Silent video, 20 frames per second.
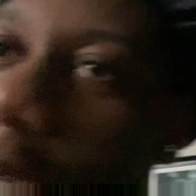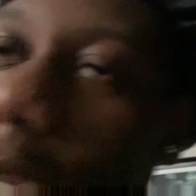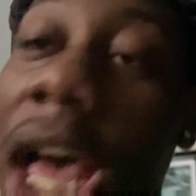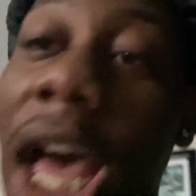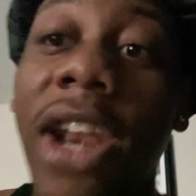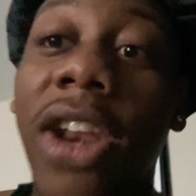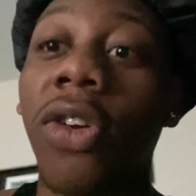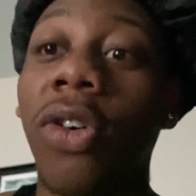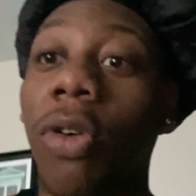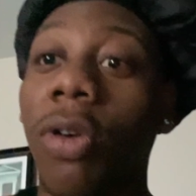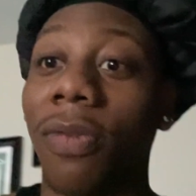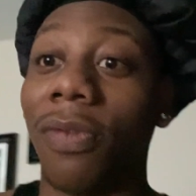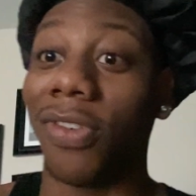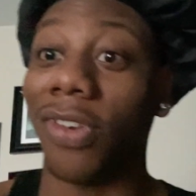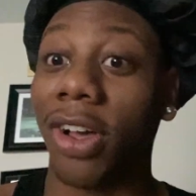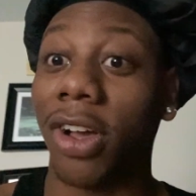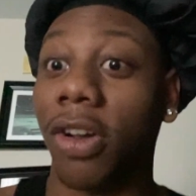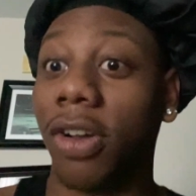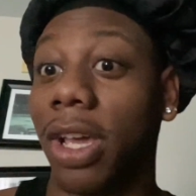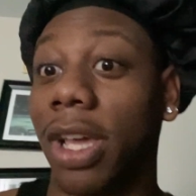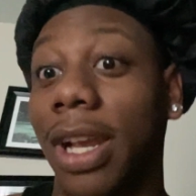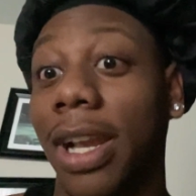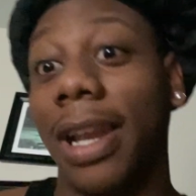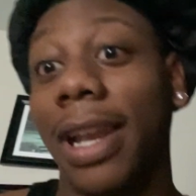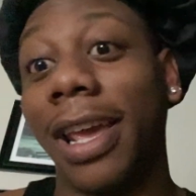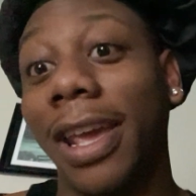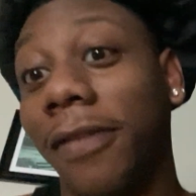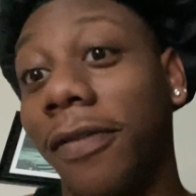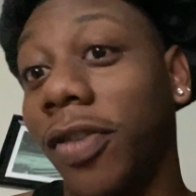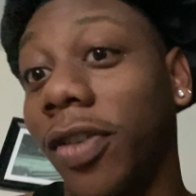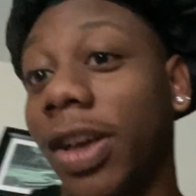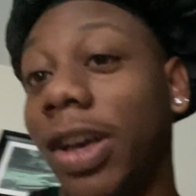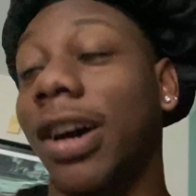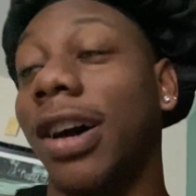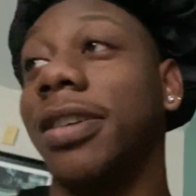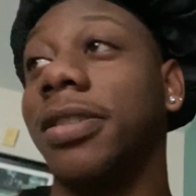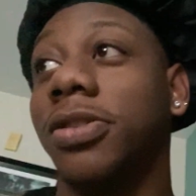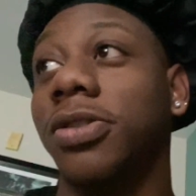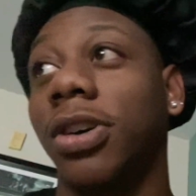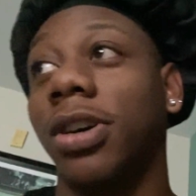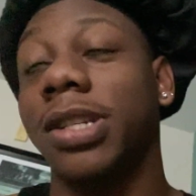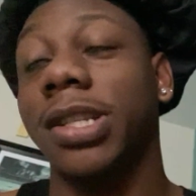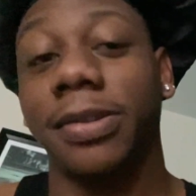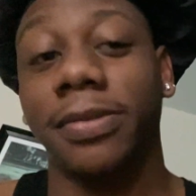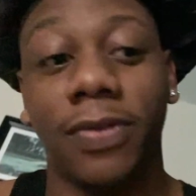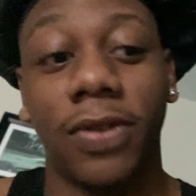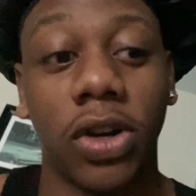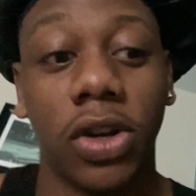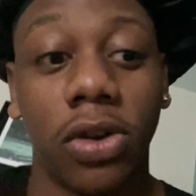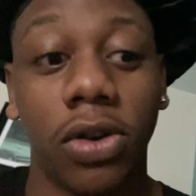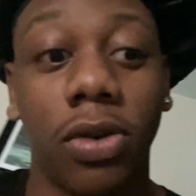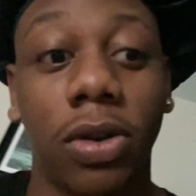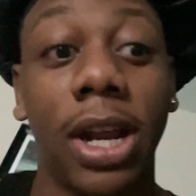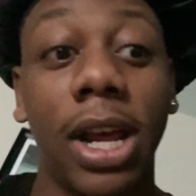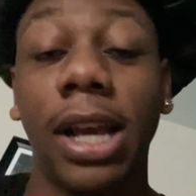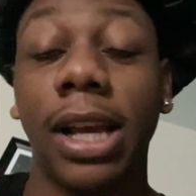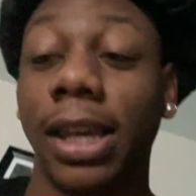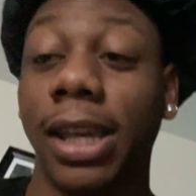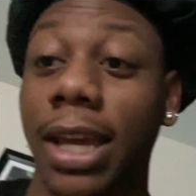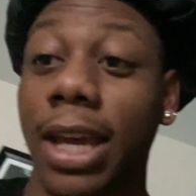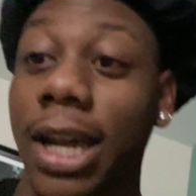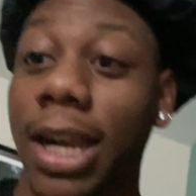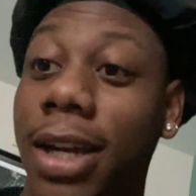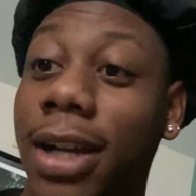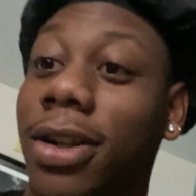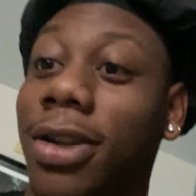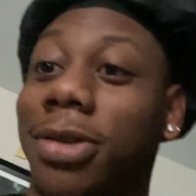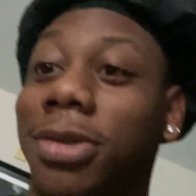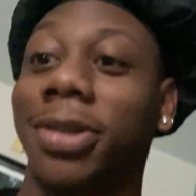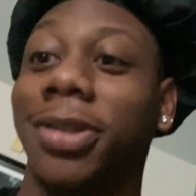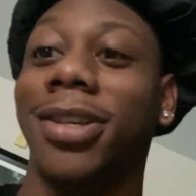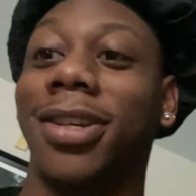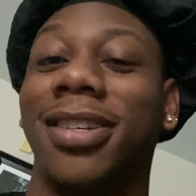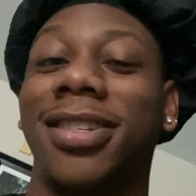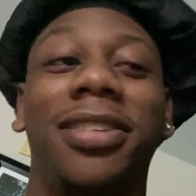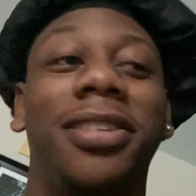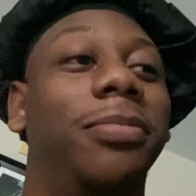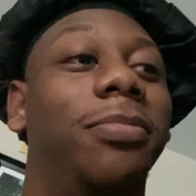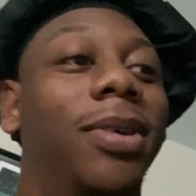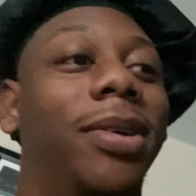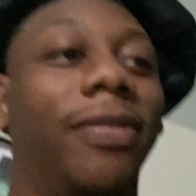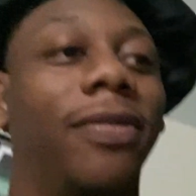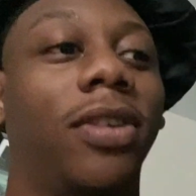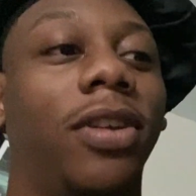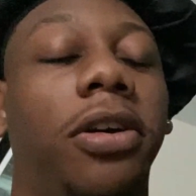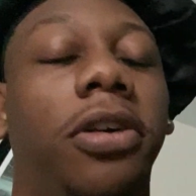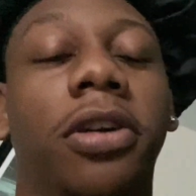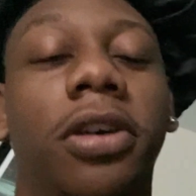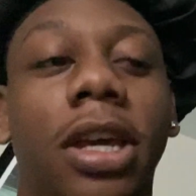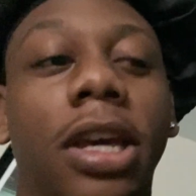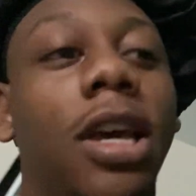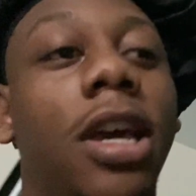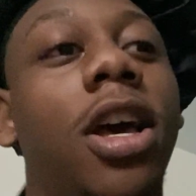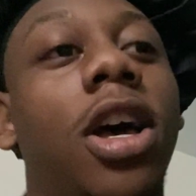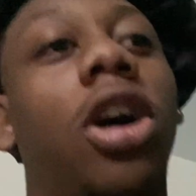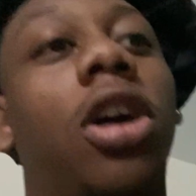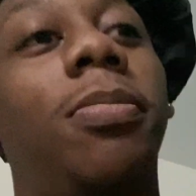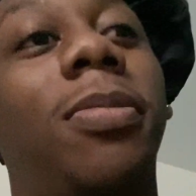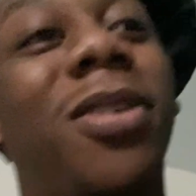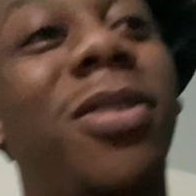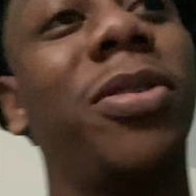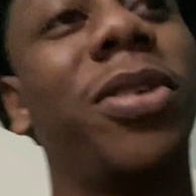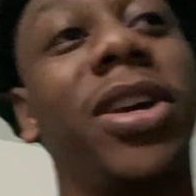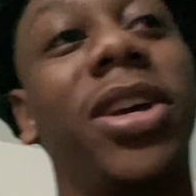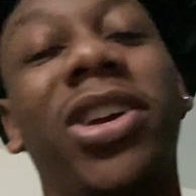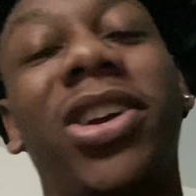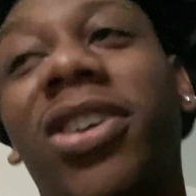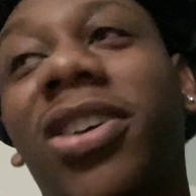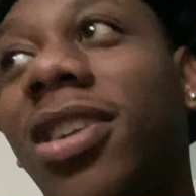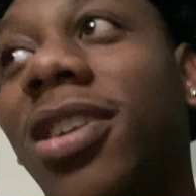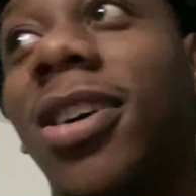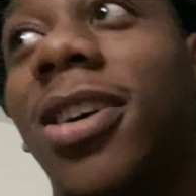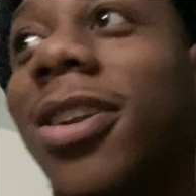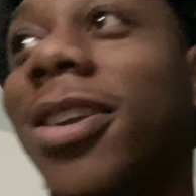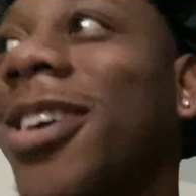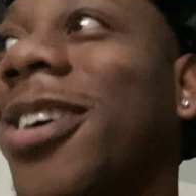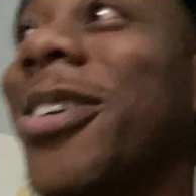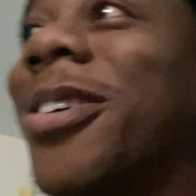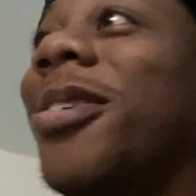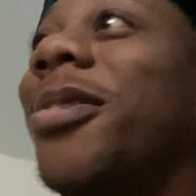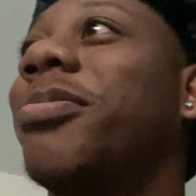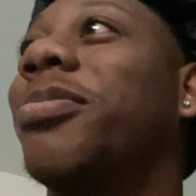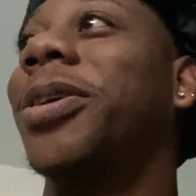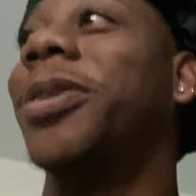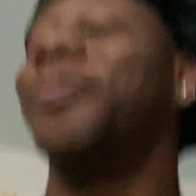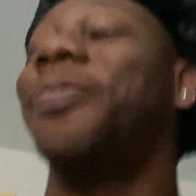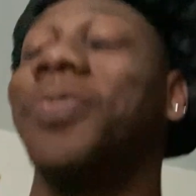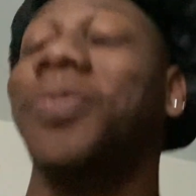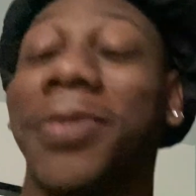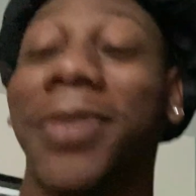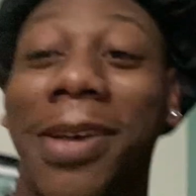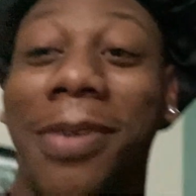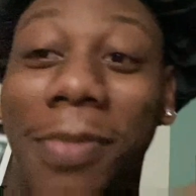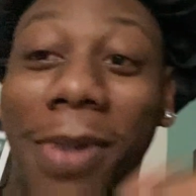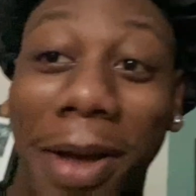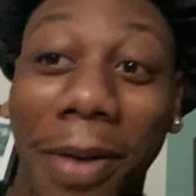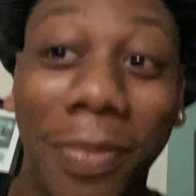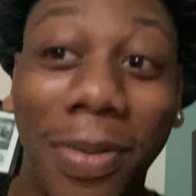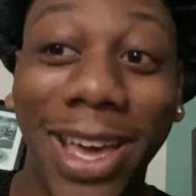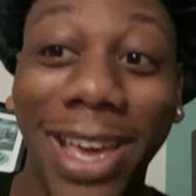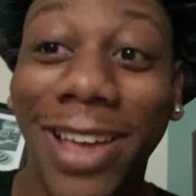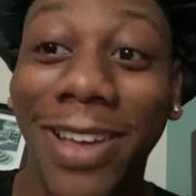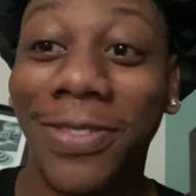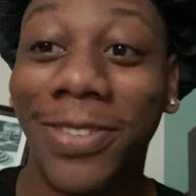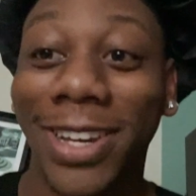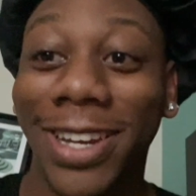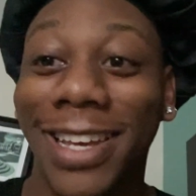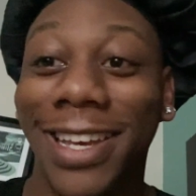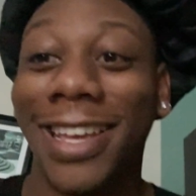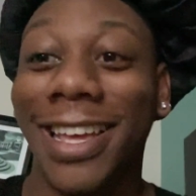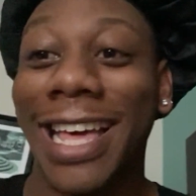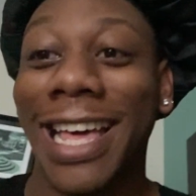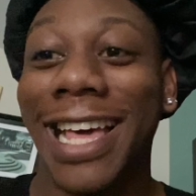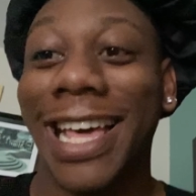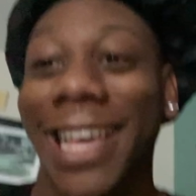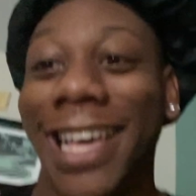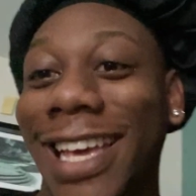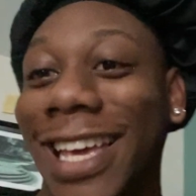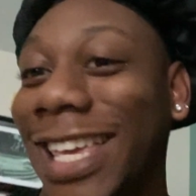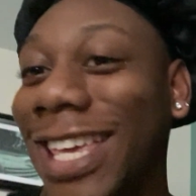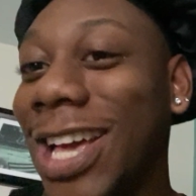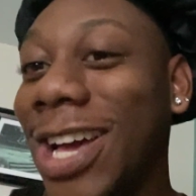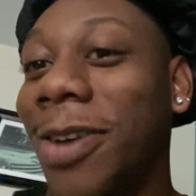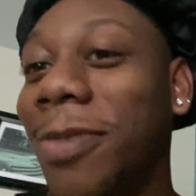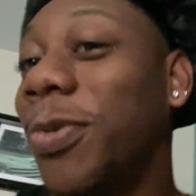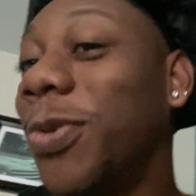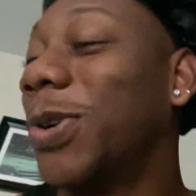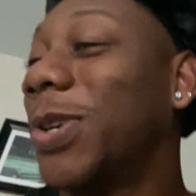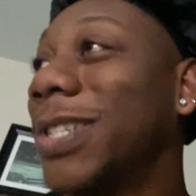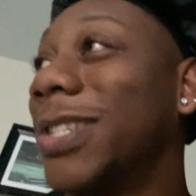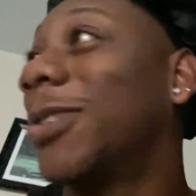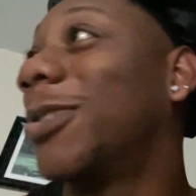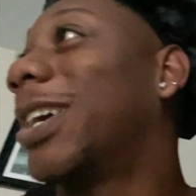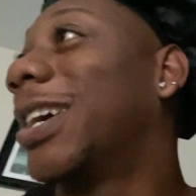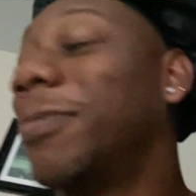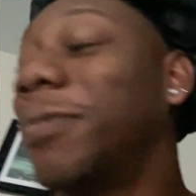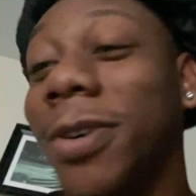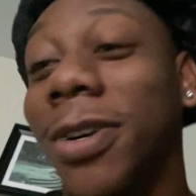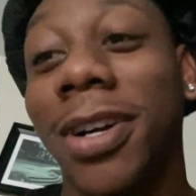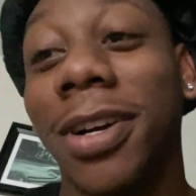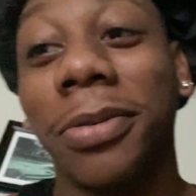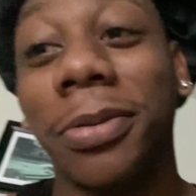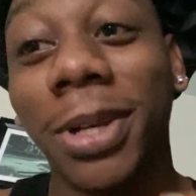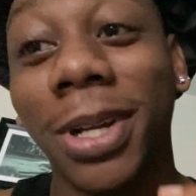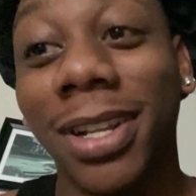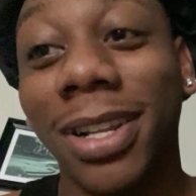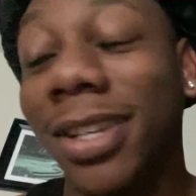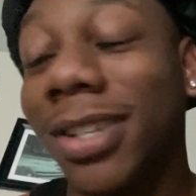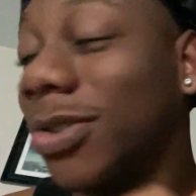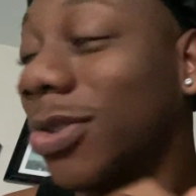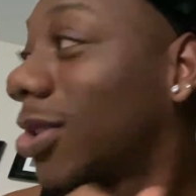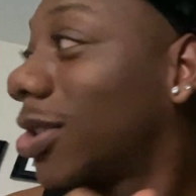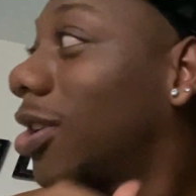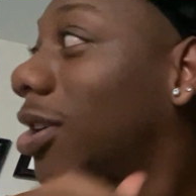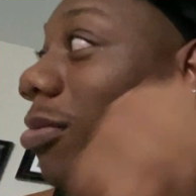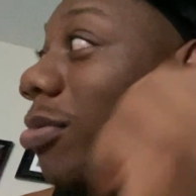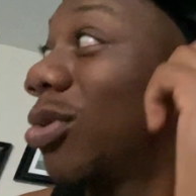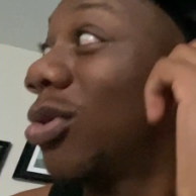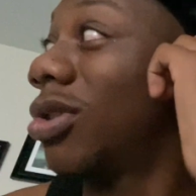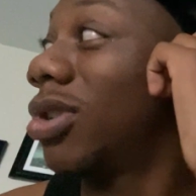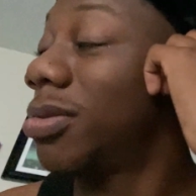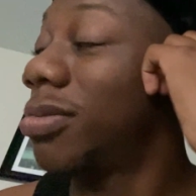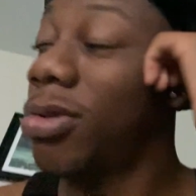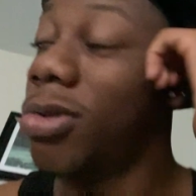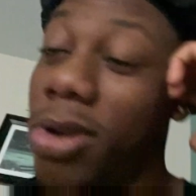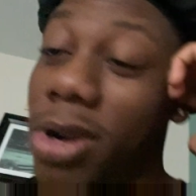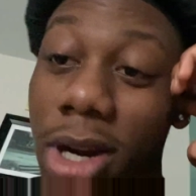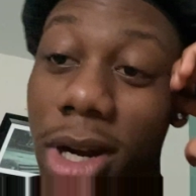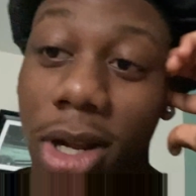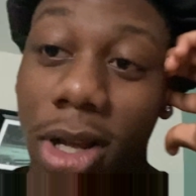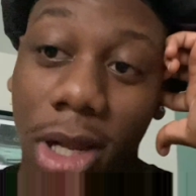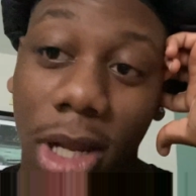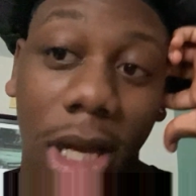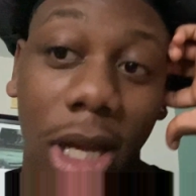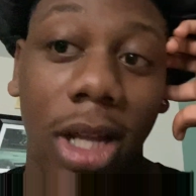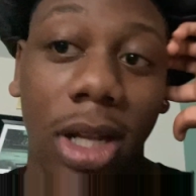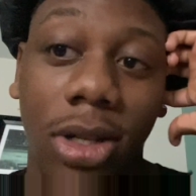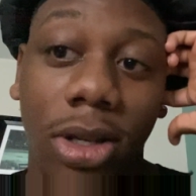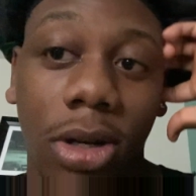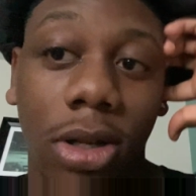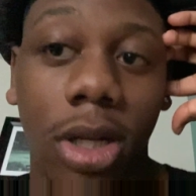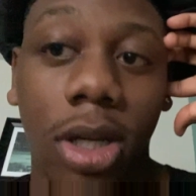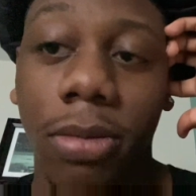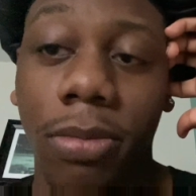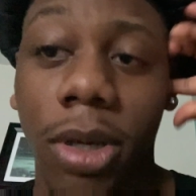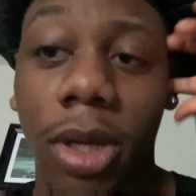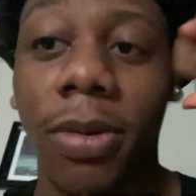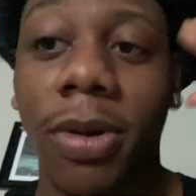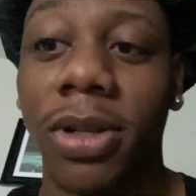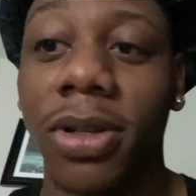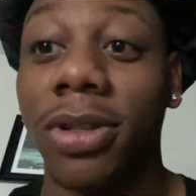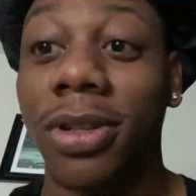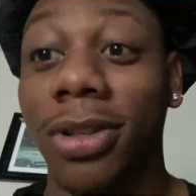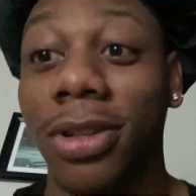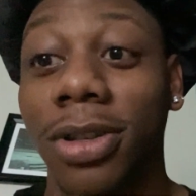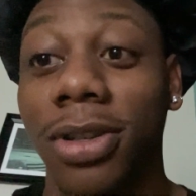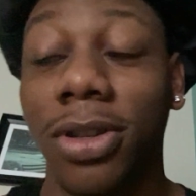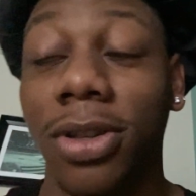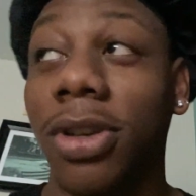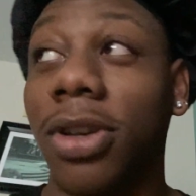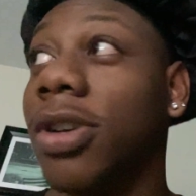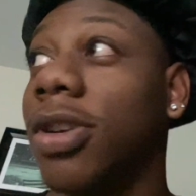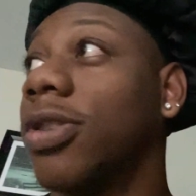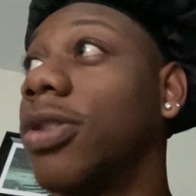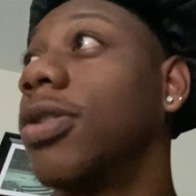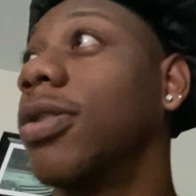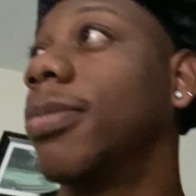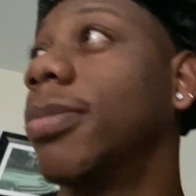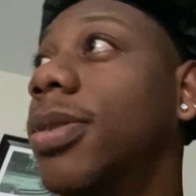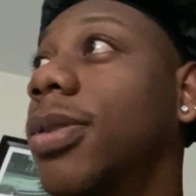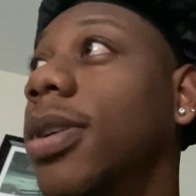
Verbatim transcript: I know I'm vlogging late for y'all. I started this vlog when I got at the hotel. I should have been vlogging on my way here and all that crap, but my bad for that. Y'all boys know I'm coming clutch with y'all boys, but right now, like I told y'all, me and my sisters took a trip to